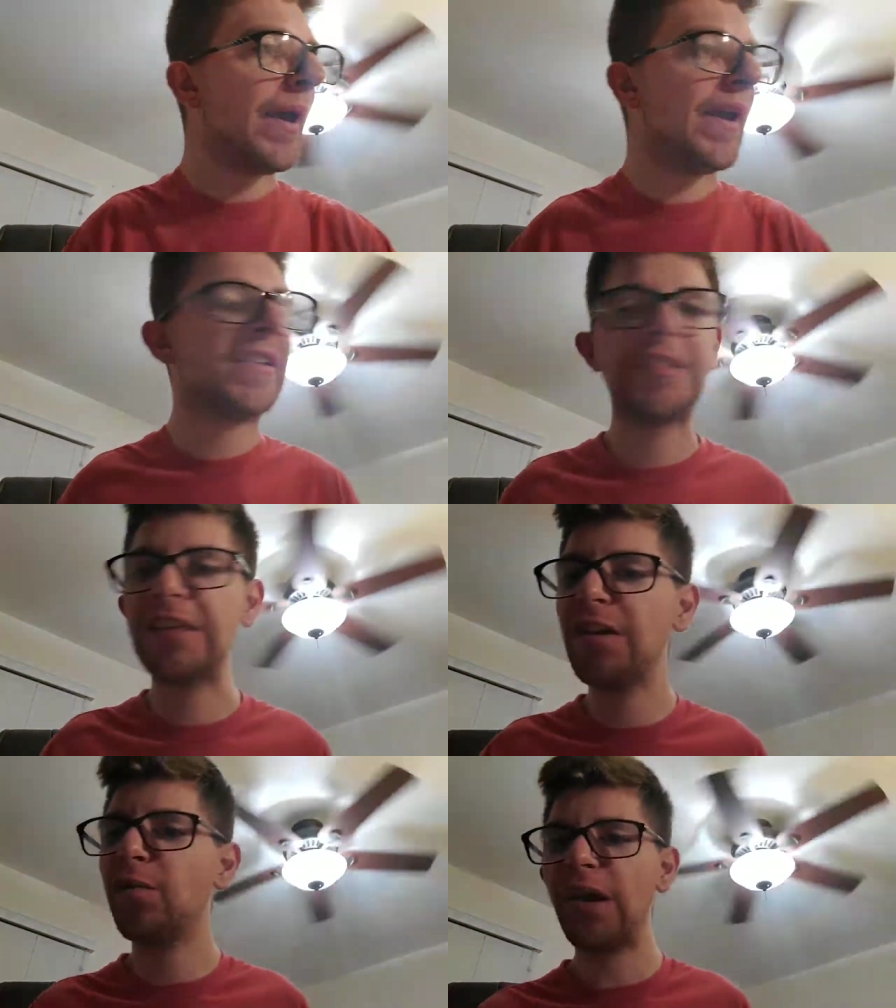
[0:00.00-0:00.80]
and
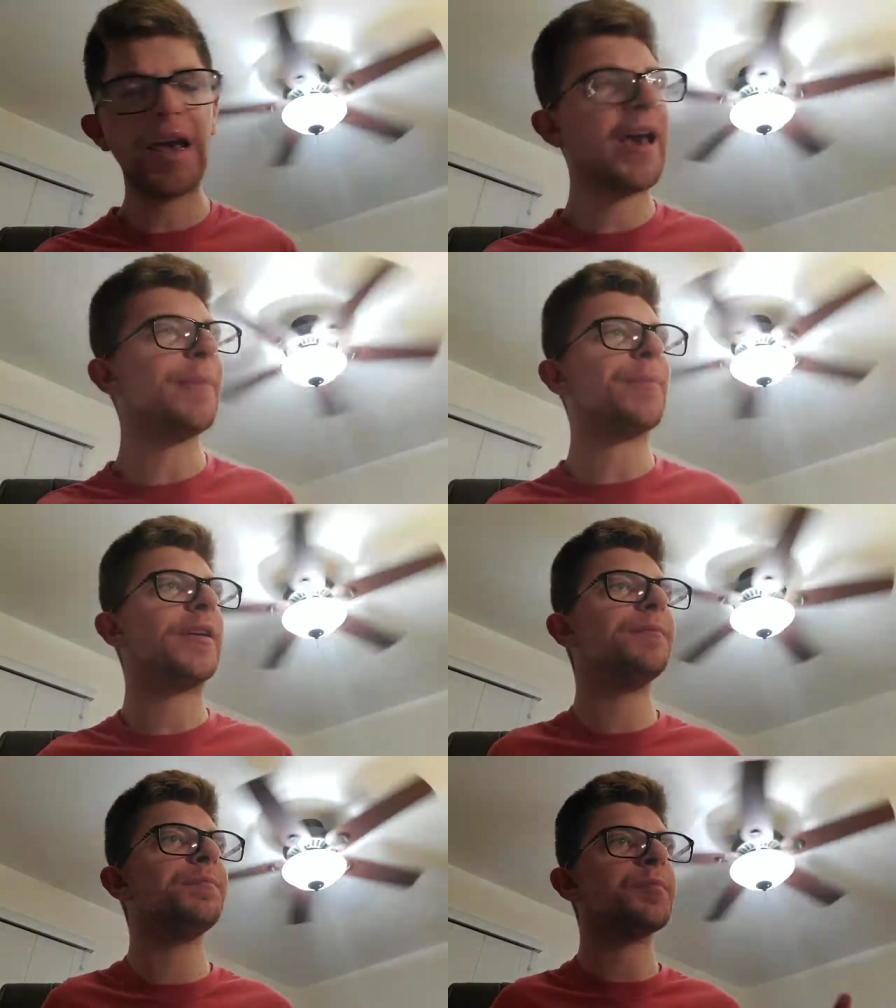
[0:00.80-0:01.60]
see what
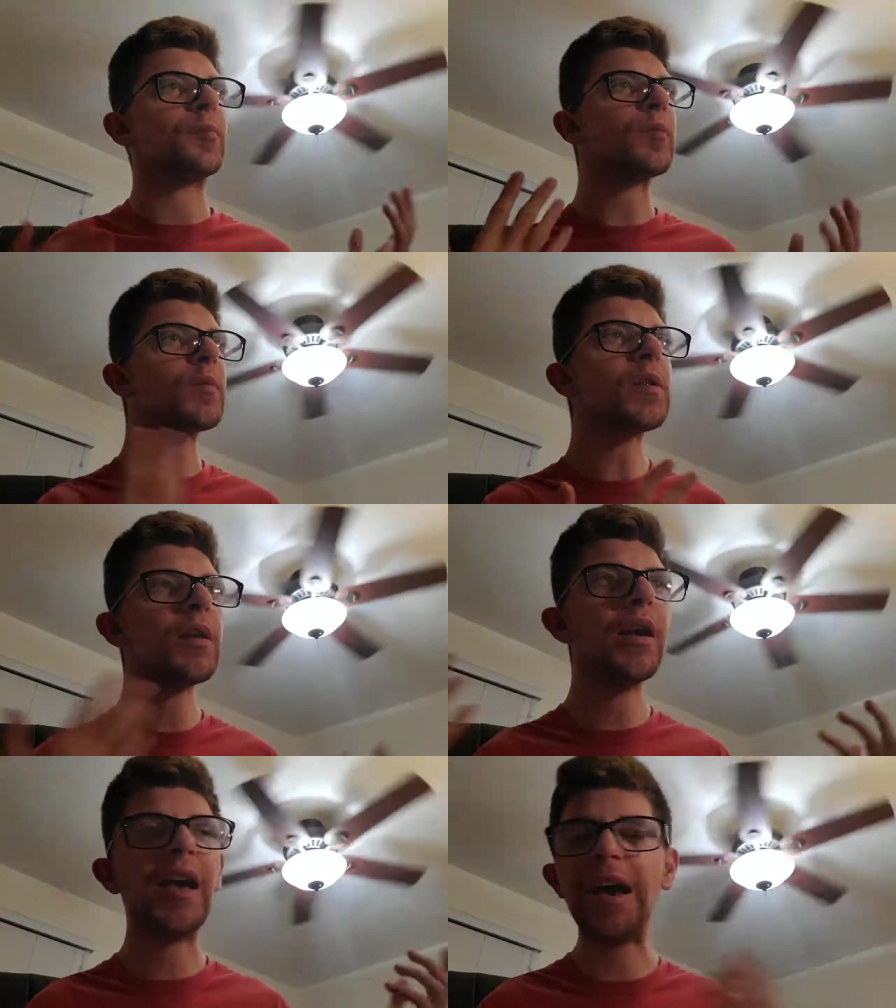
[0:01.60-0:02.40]
happened
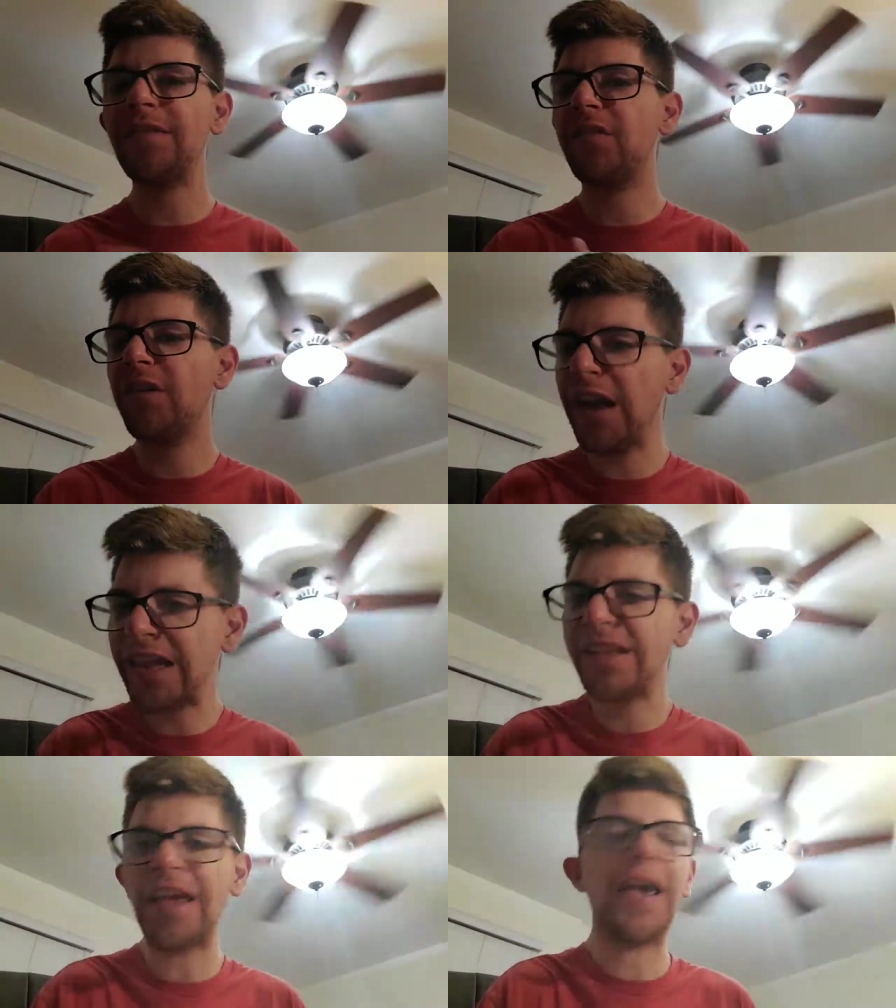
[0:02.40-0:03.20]
after
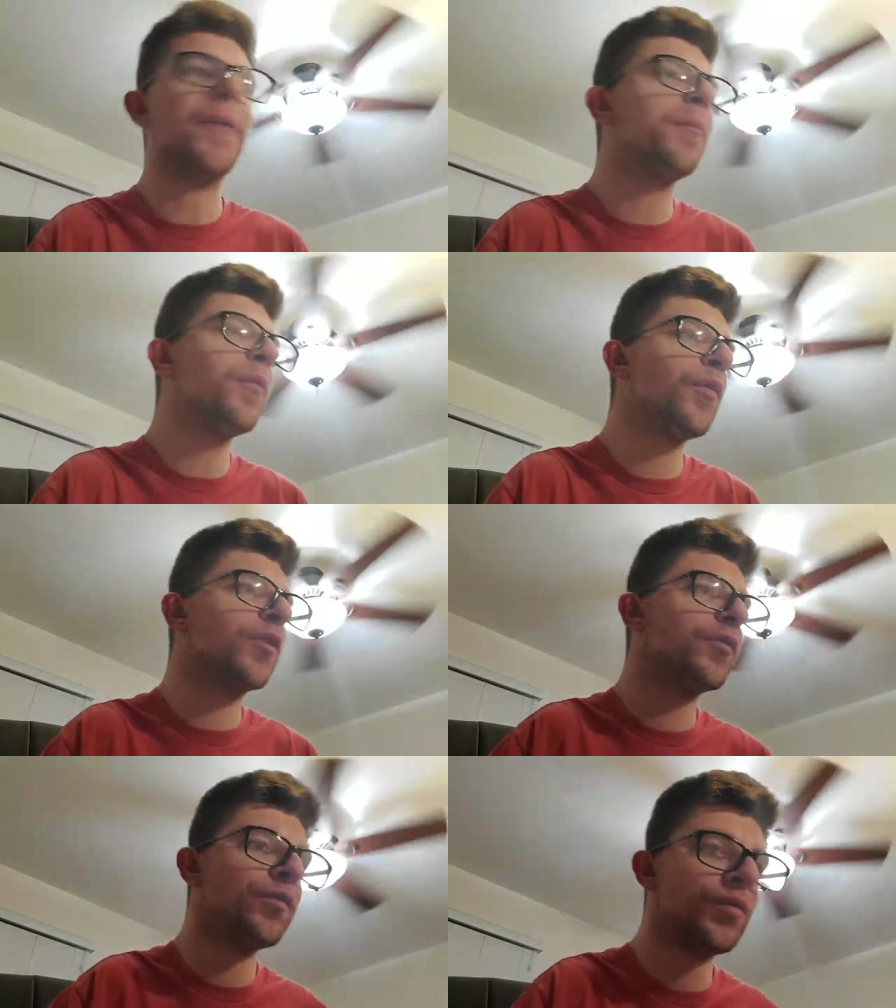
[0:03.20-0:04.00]
Endgame,
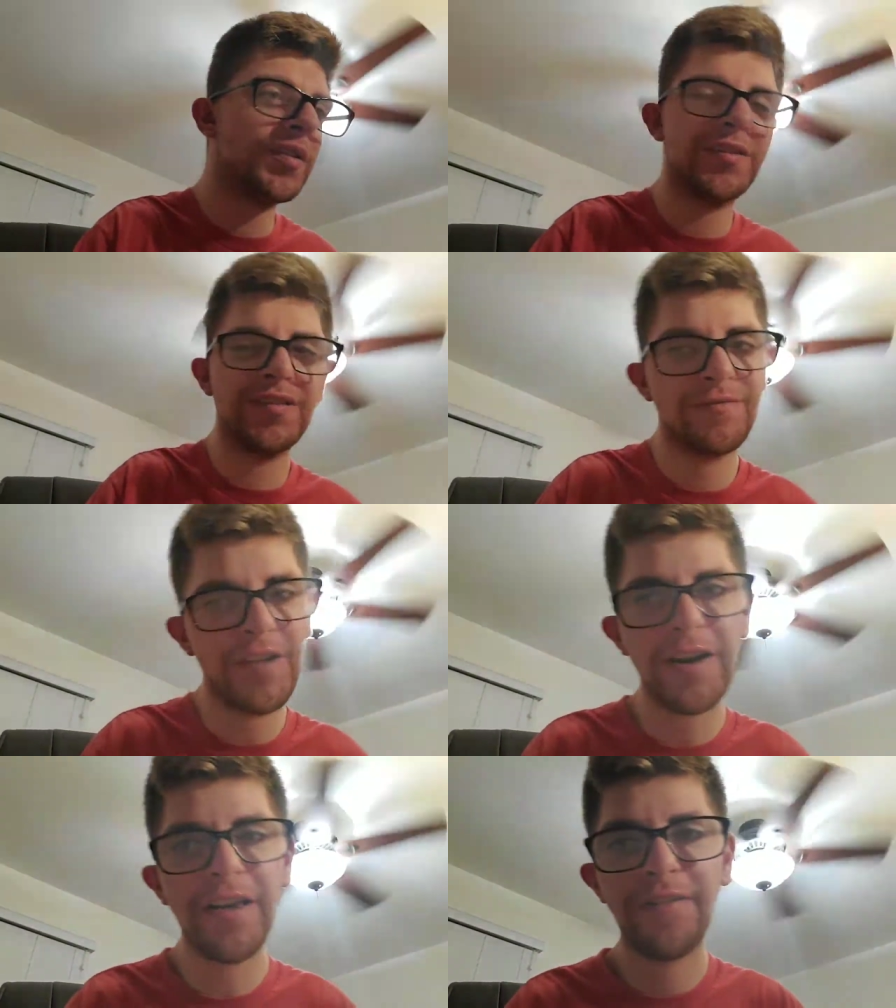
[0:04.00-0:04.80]
which was
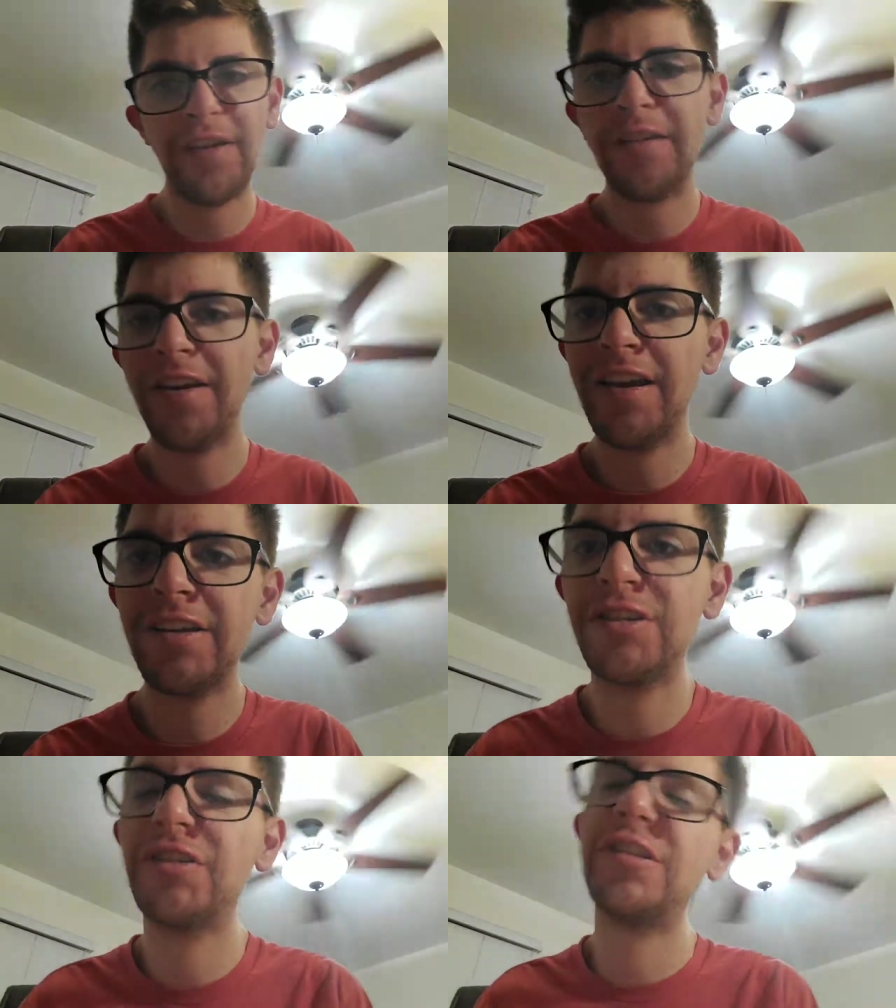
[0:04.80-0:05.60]
very, very
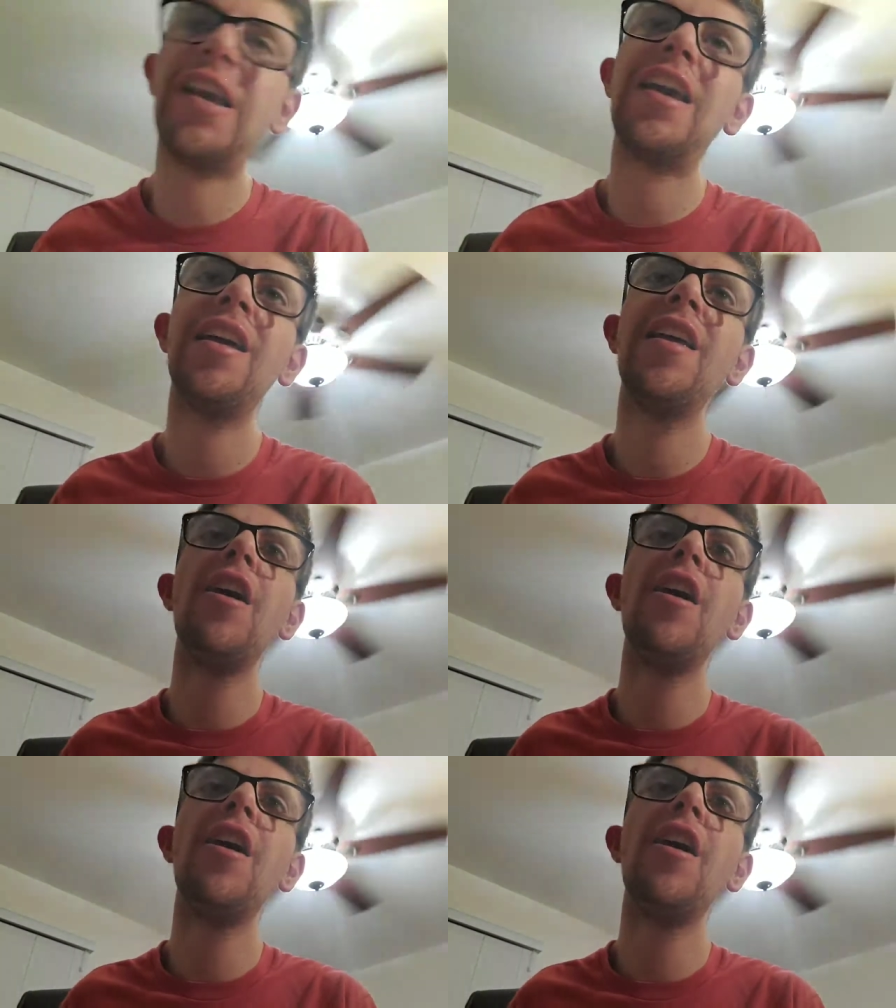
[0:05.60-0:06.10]
interesting.